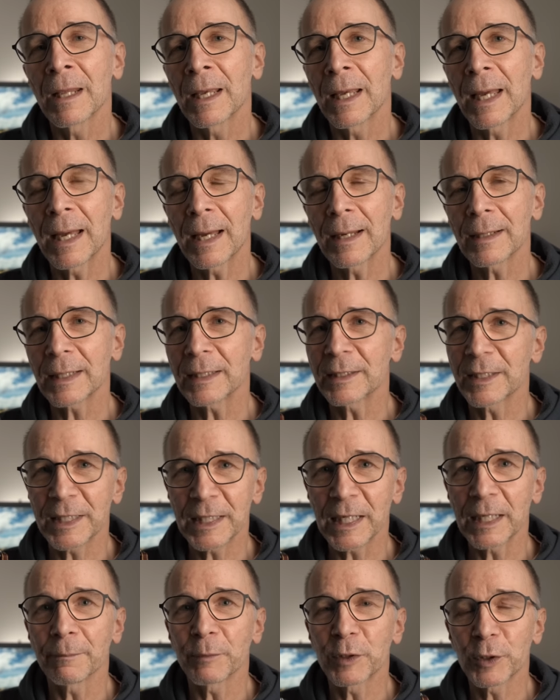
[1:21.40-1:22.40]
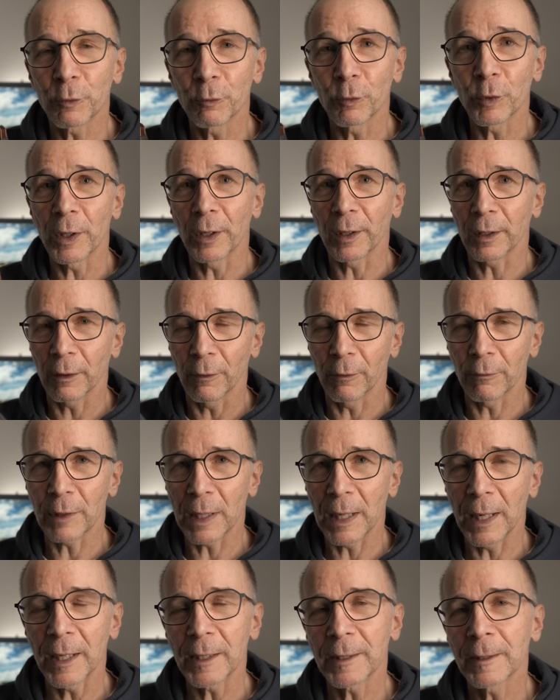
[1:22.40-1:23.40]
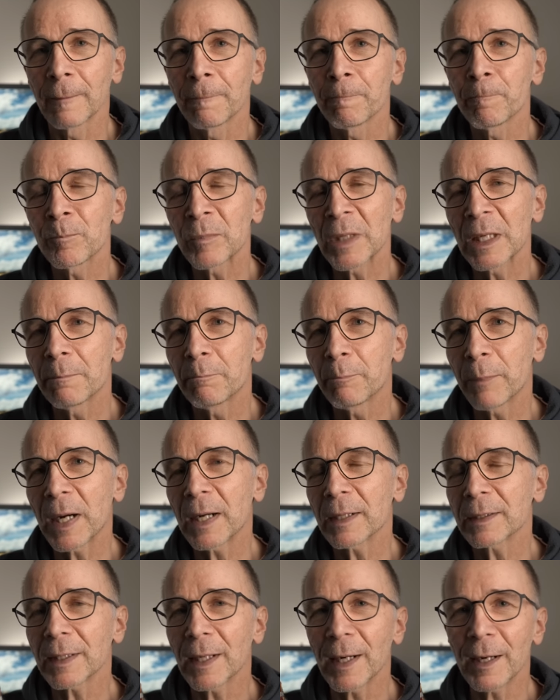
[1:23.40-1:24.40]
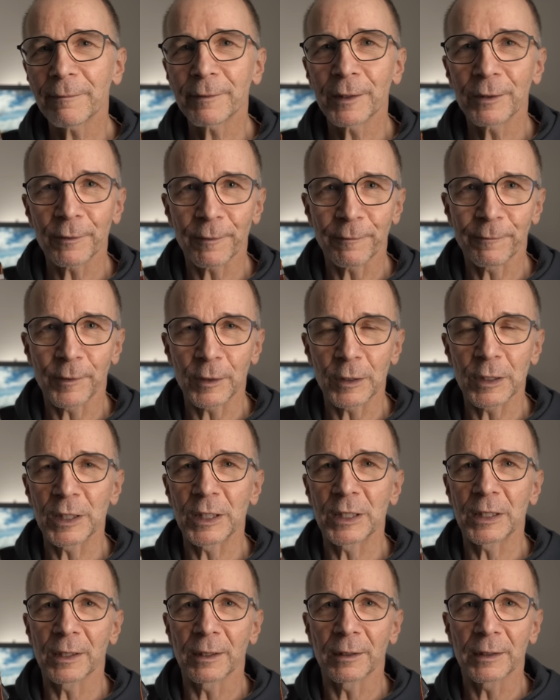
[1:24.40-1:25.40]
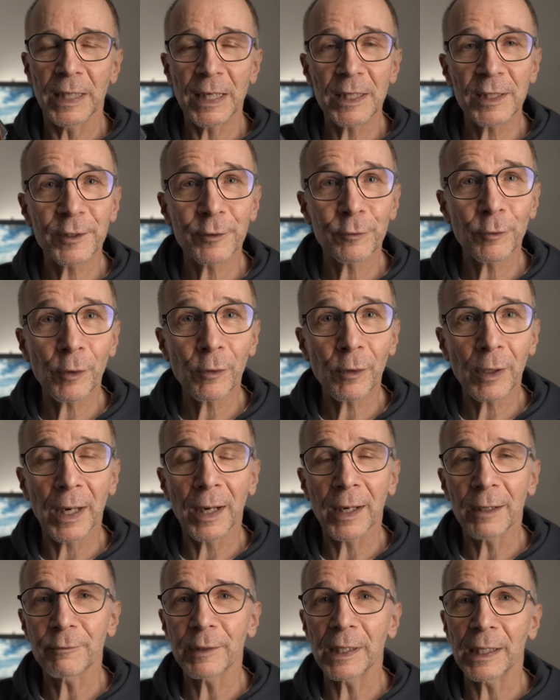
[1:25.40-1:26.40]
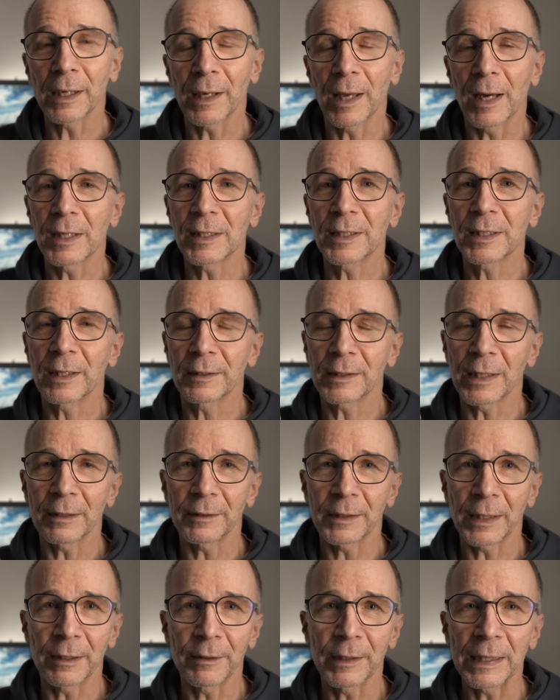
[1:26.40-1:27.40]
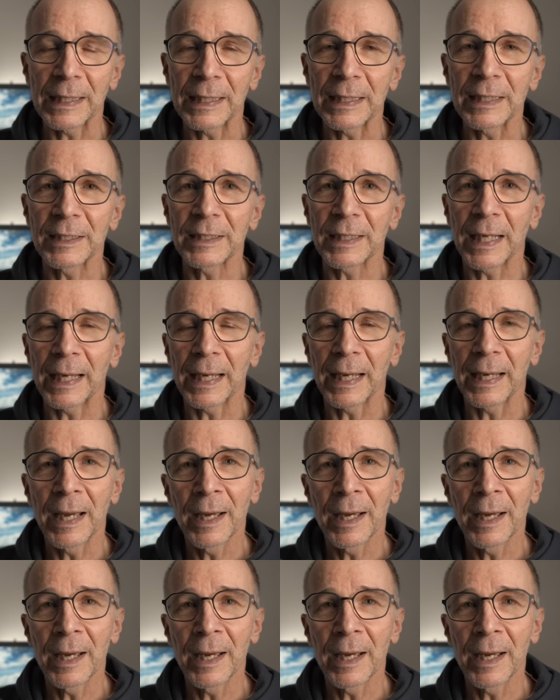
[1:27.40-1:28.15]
and it seemed to work all right. But after the first test roll, I realized that there is a